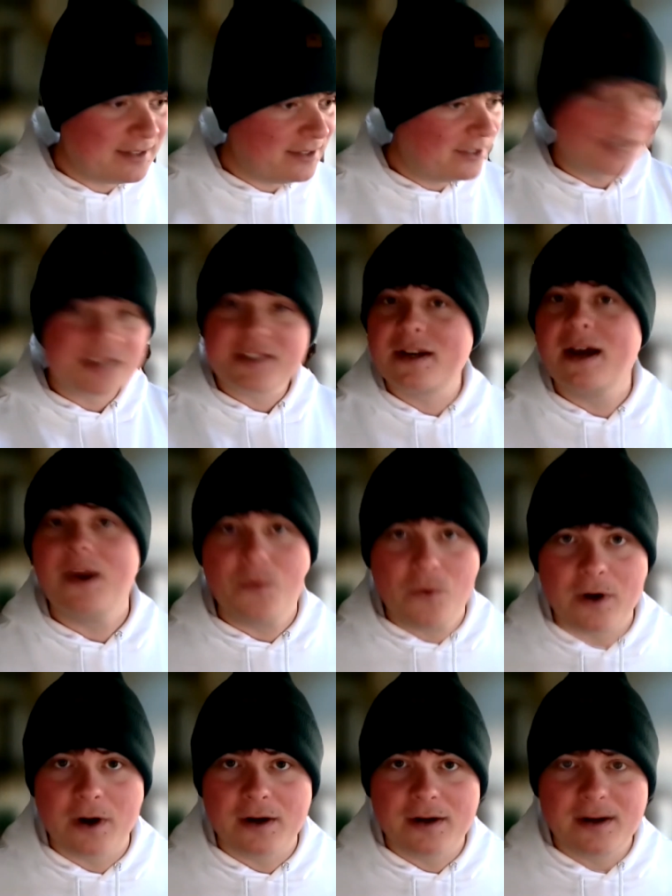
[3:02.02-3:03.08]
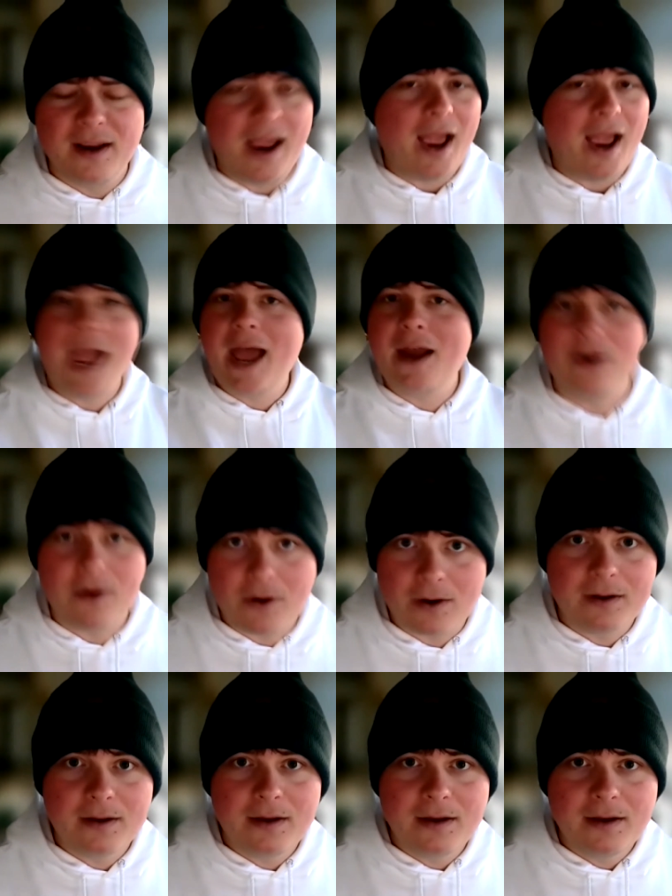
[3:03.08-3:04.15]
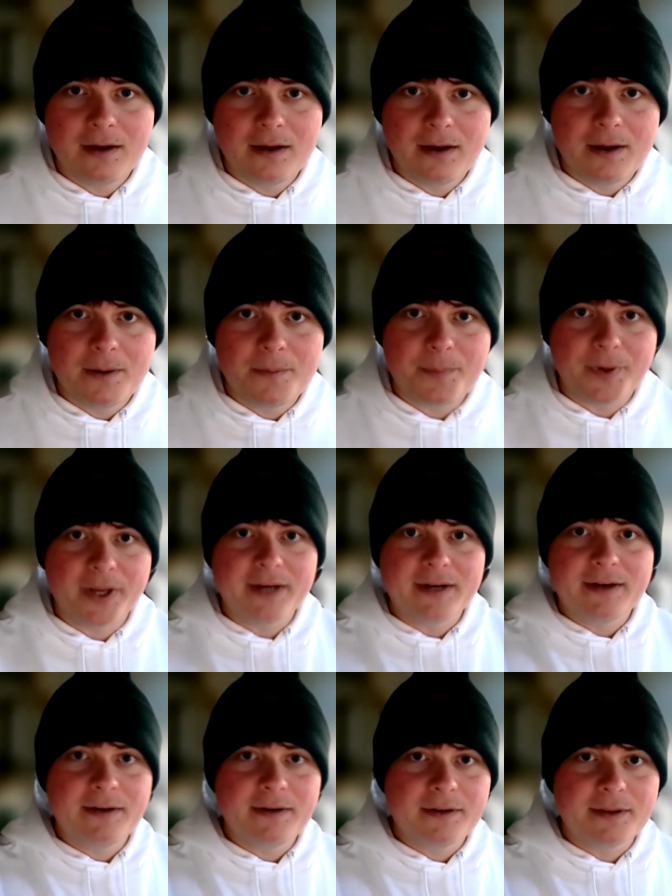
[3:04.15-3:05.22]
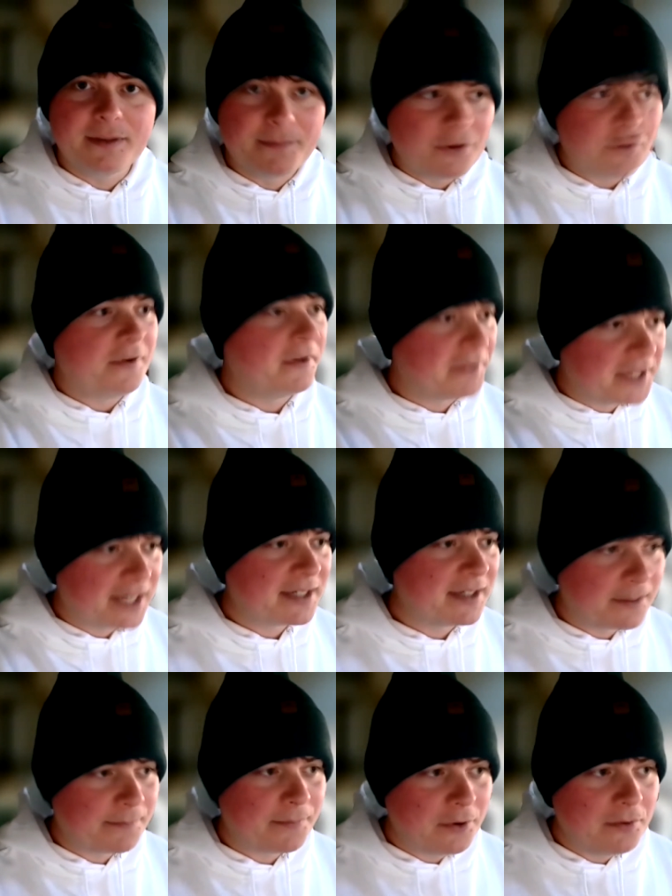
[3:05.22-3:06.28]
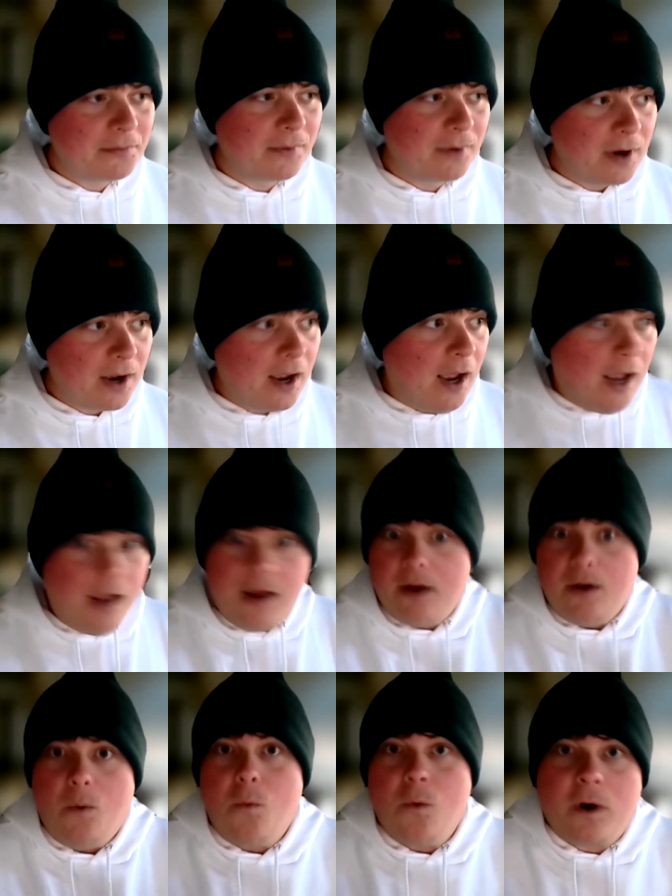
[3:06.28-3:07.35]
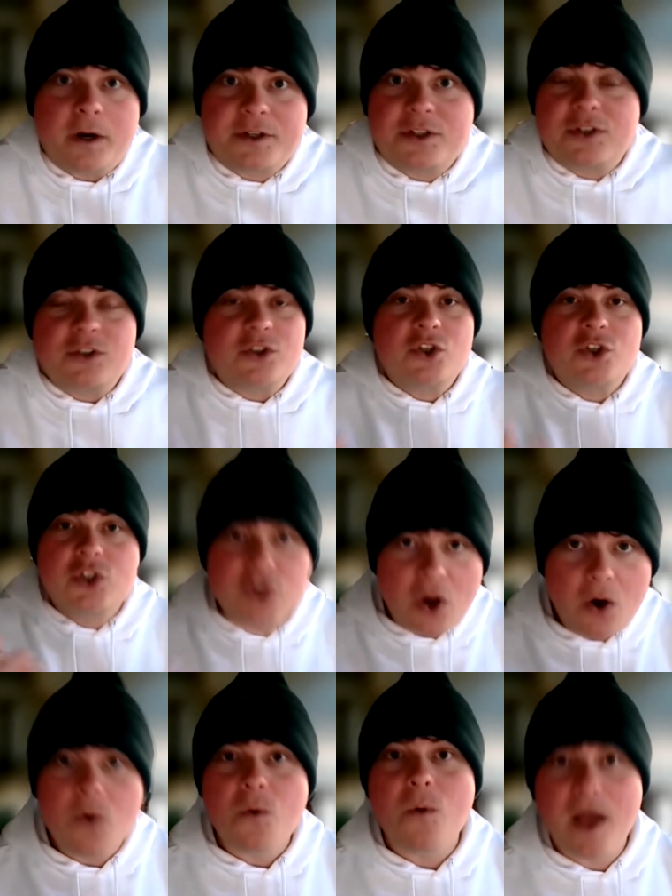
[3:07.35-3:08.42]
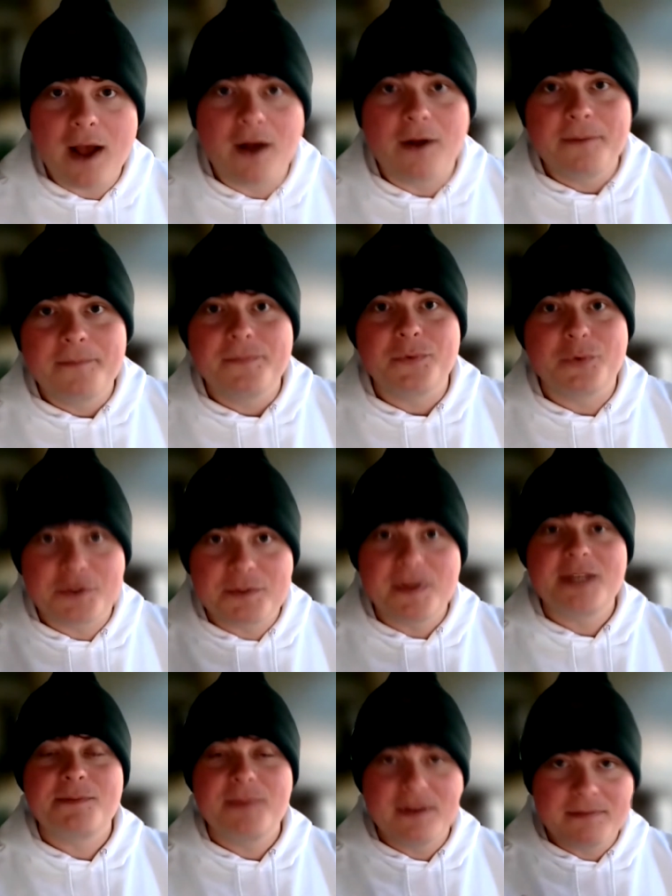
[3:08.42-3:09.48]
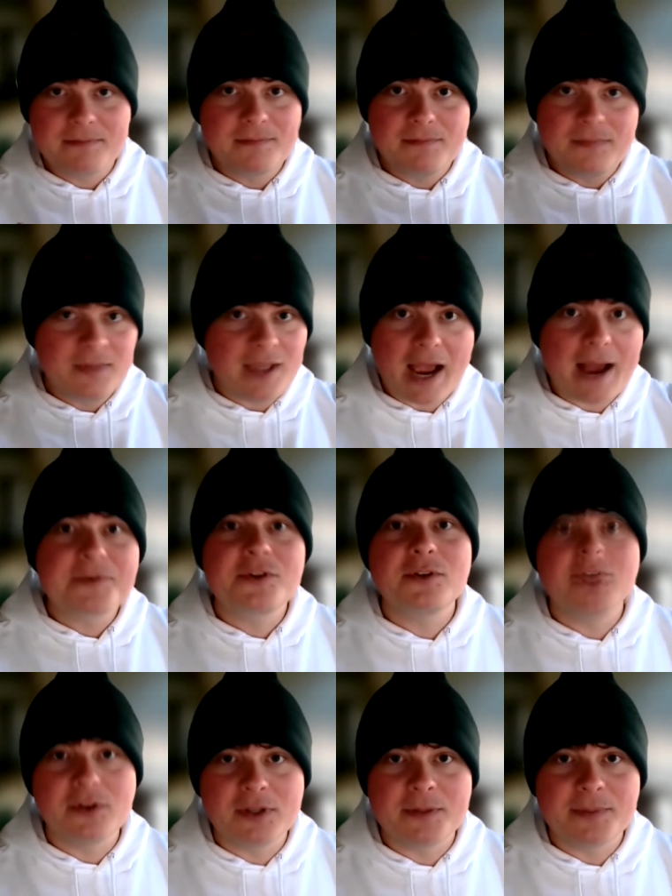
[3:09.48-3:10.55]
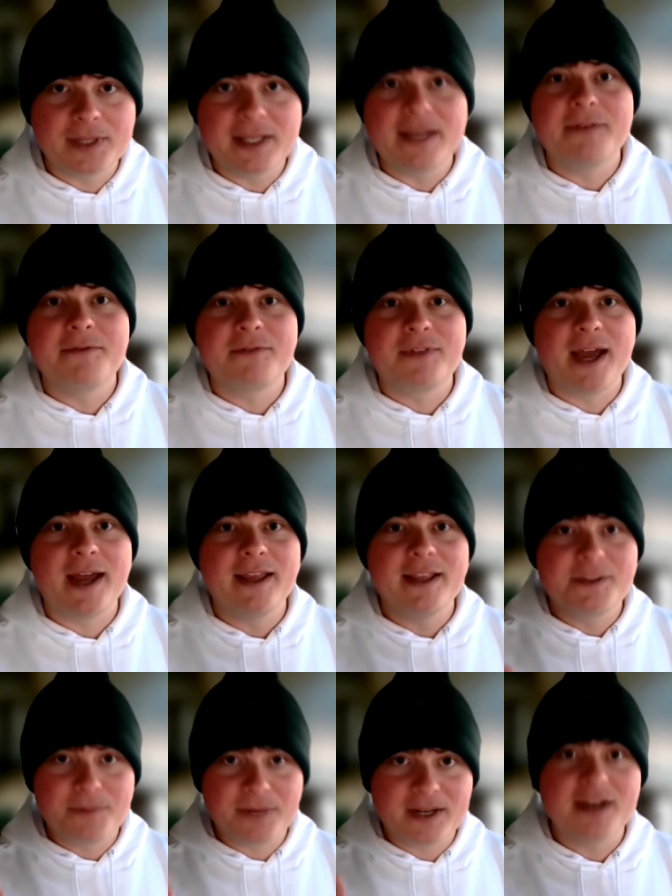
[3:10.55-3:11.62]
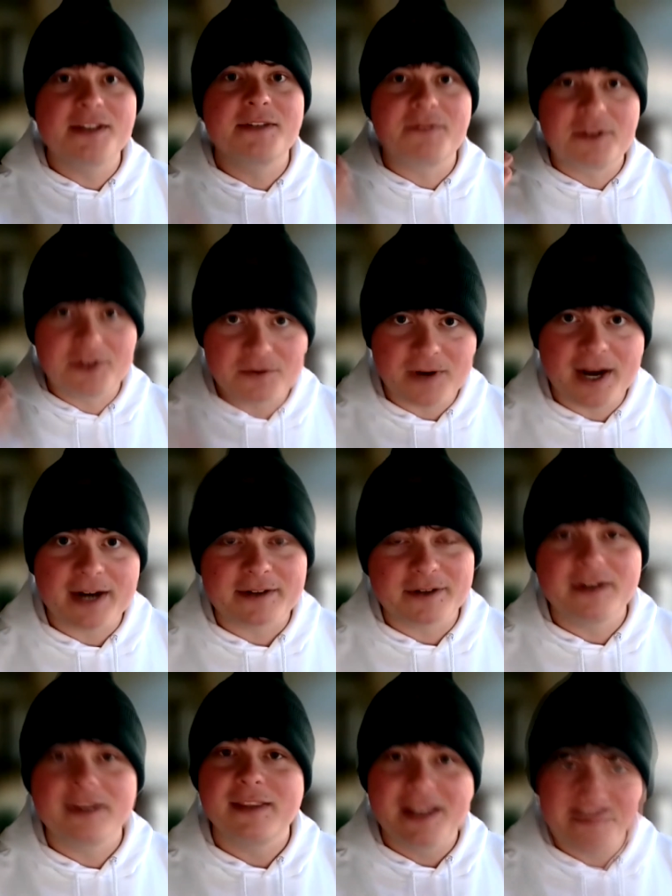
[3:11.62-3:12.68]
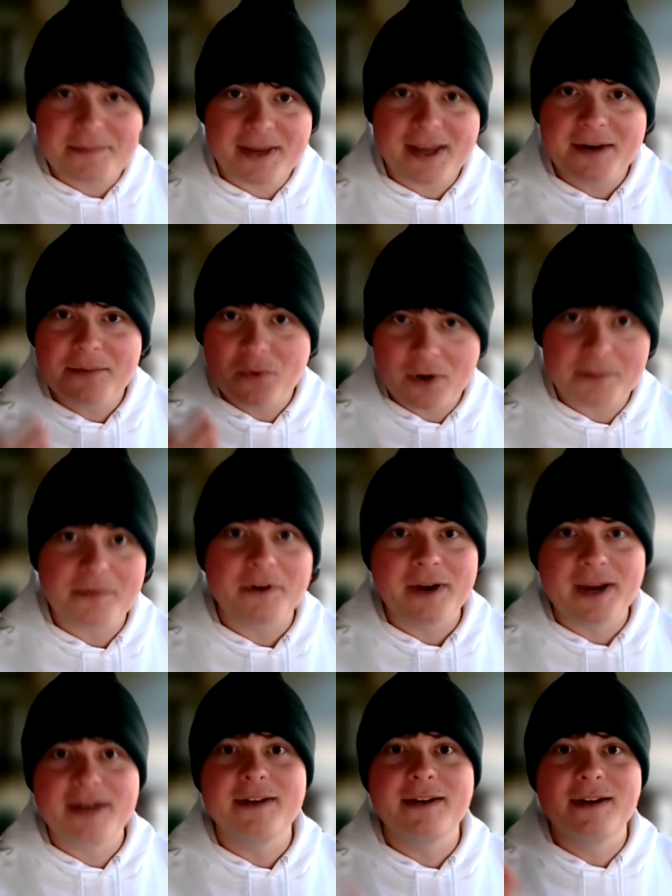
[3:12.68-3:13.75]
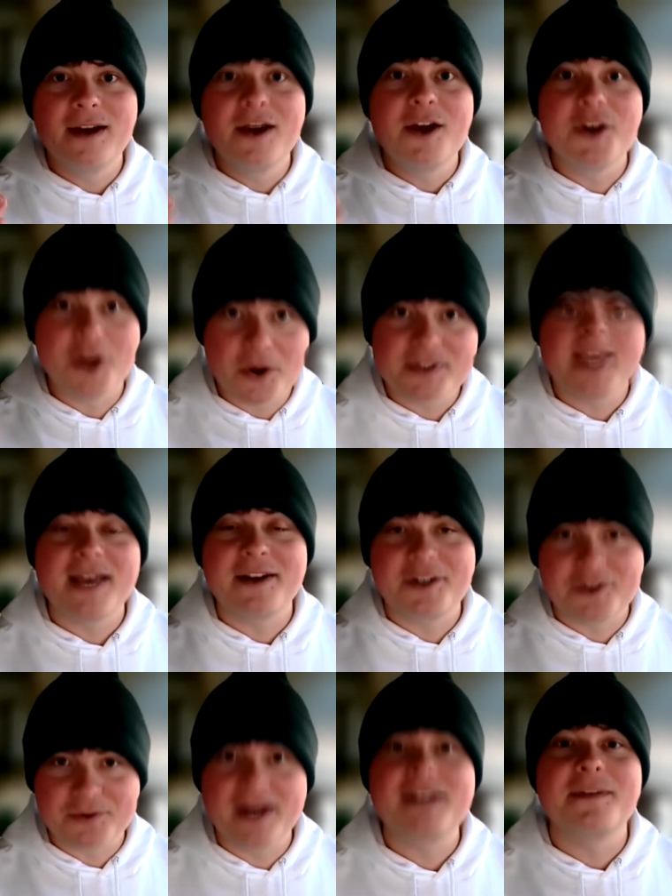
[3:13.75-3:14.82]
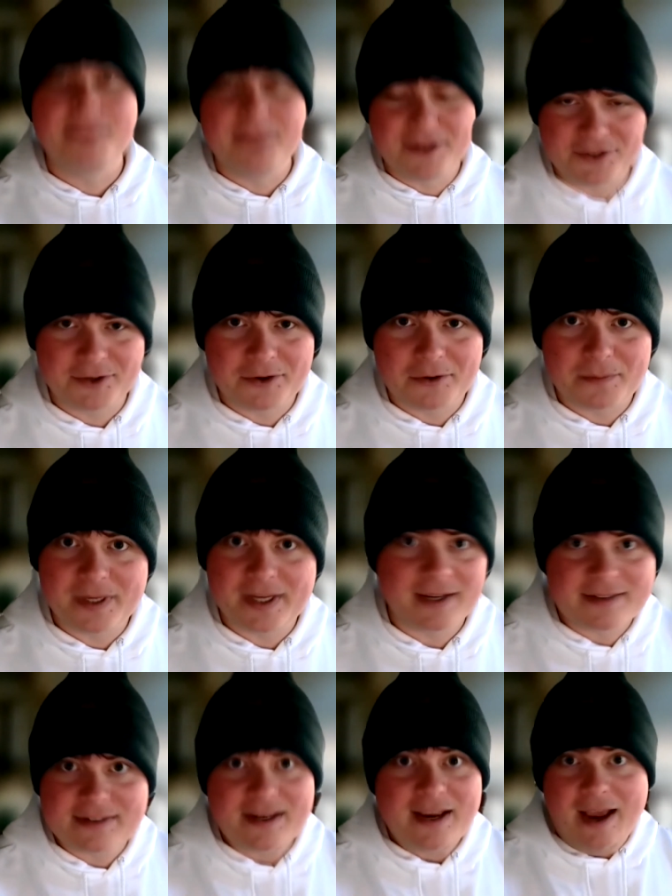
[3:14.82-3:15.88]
does not work at all. But the movie of Tick, Tick, Boom works so well, which makes me absolutely believe that it's because of the director. Lin-Manuel Miranda knows how to direct a musical because